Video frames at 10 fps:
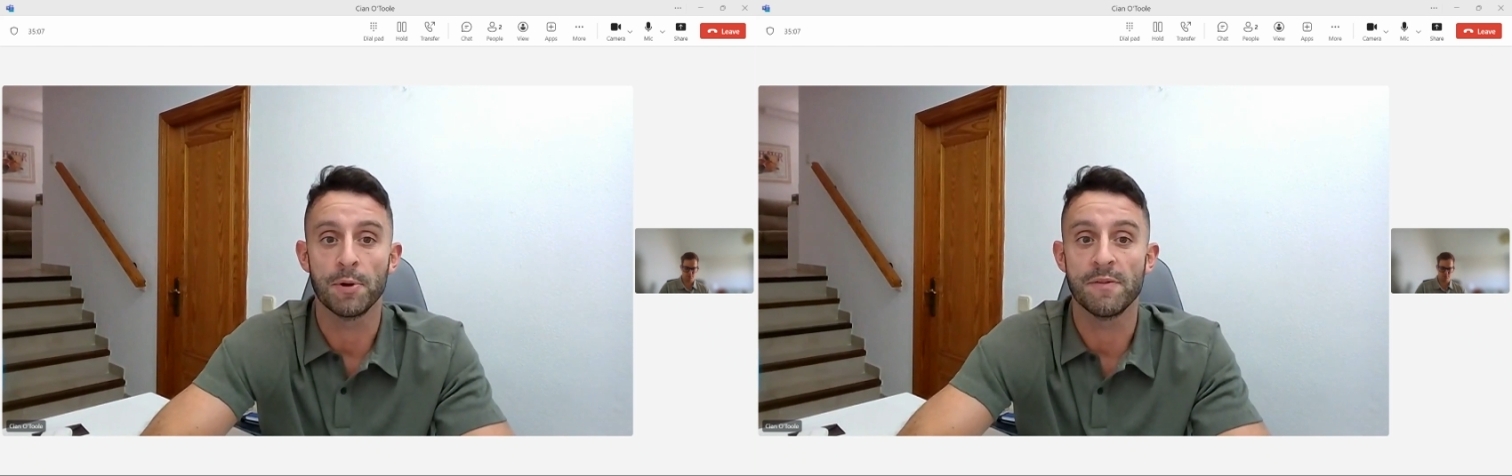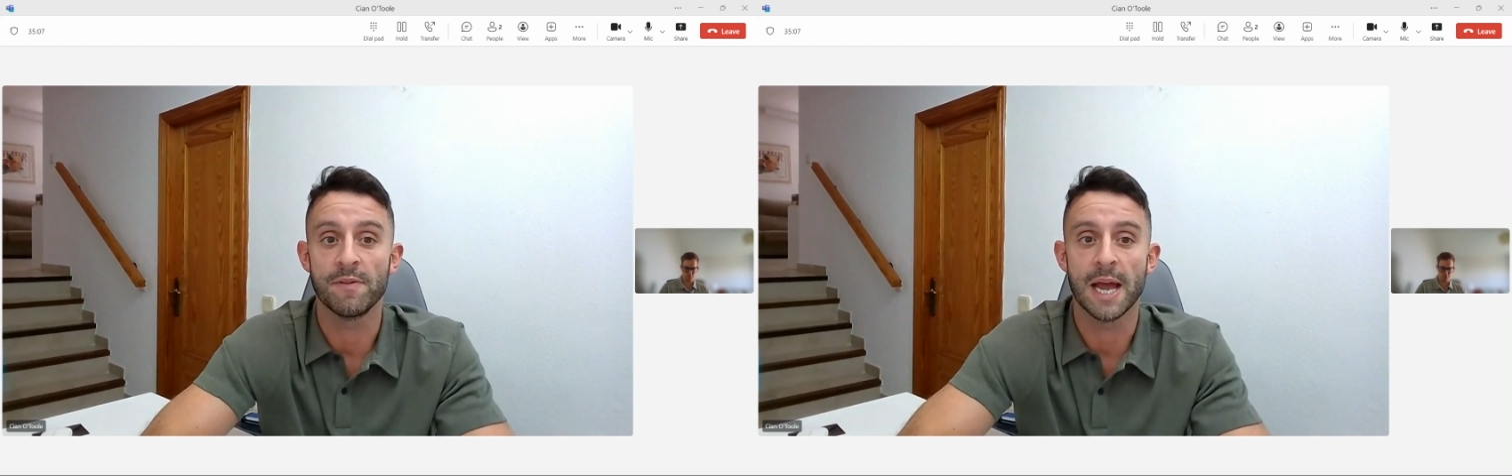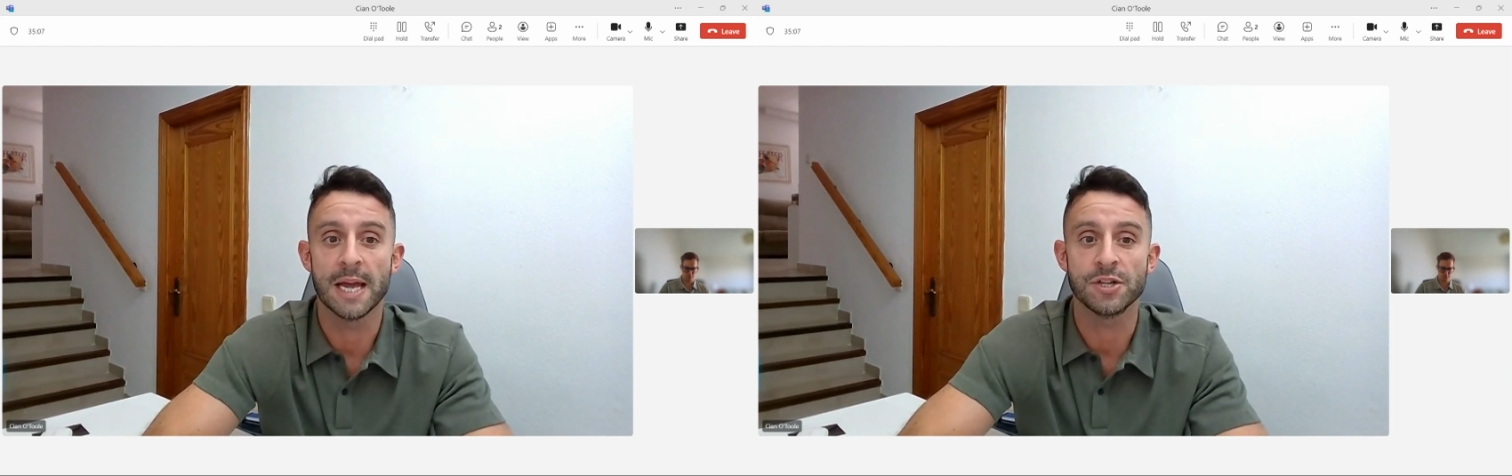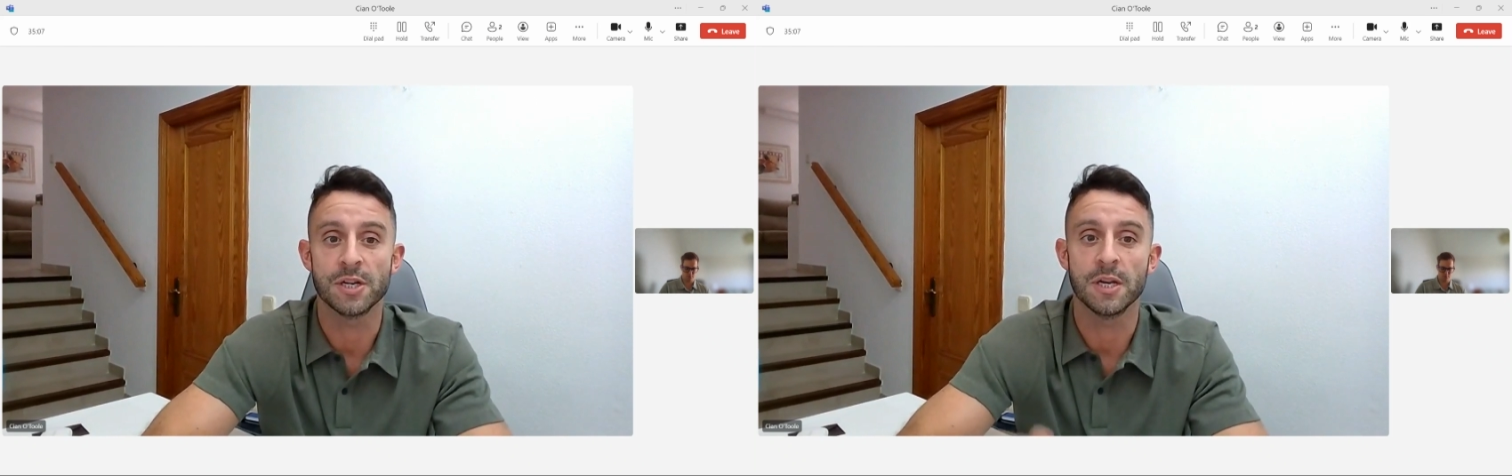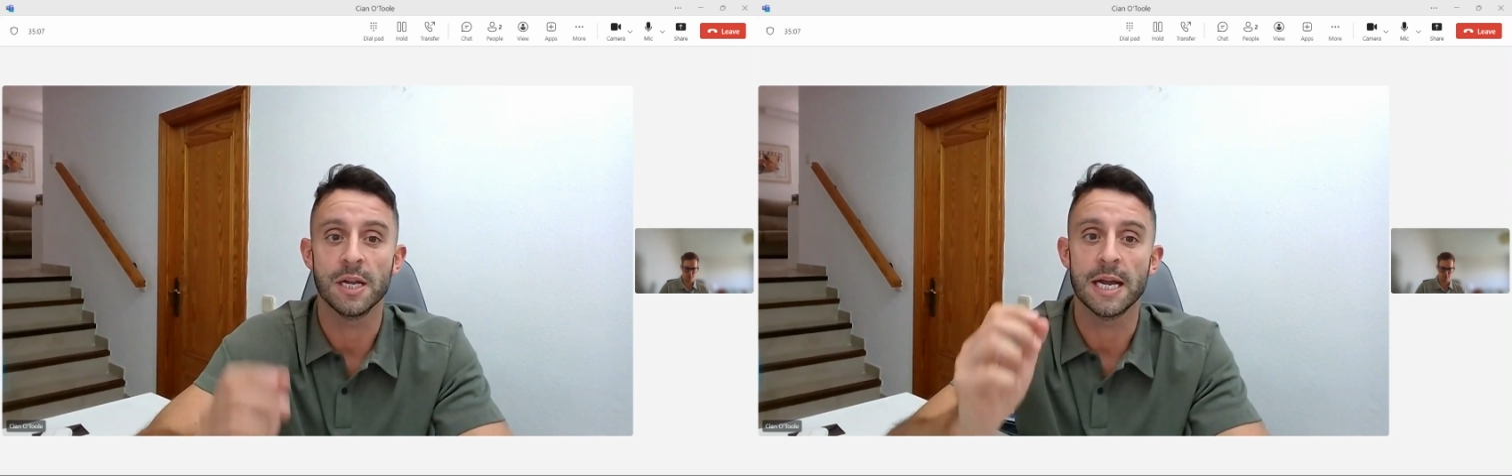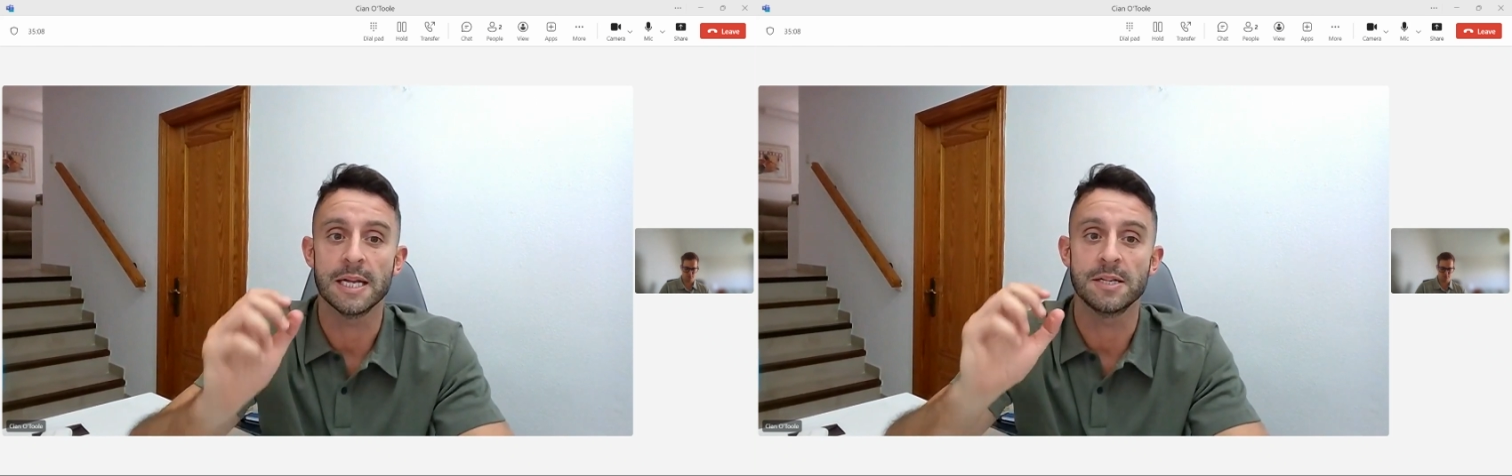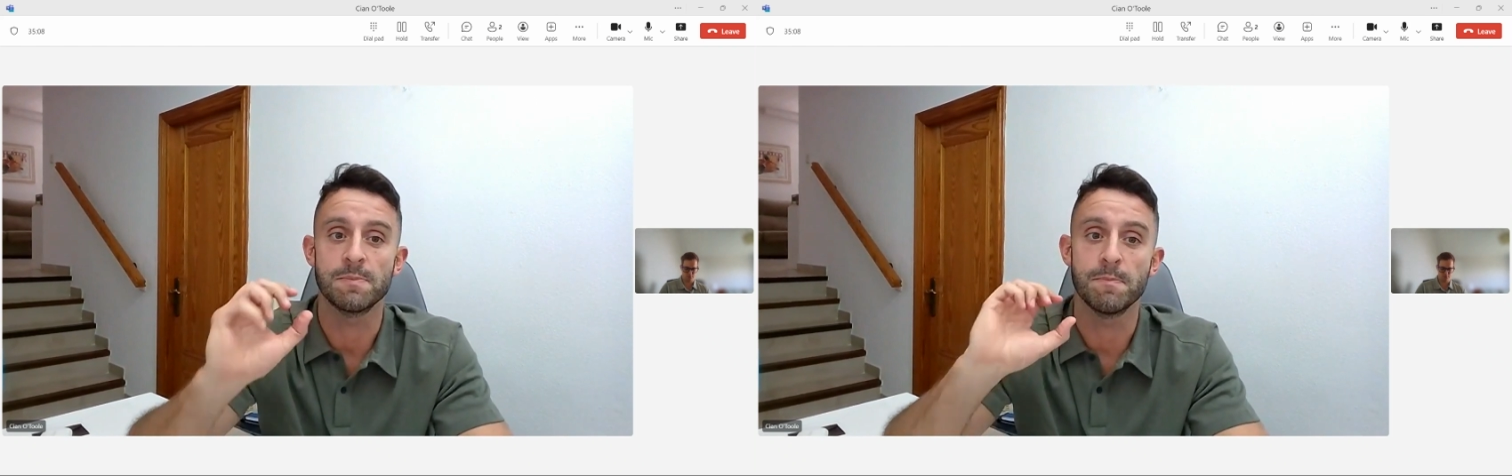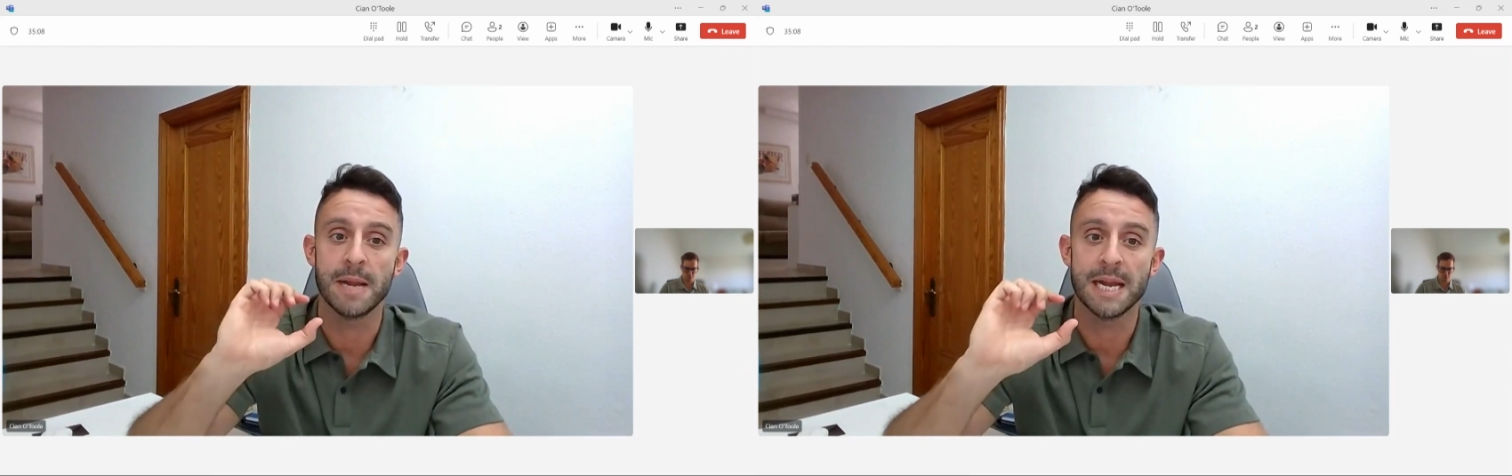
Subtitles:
abbreviation. It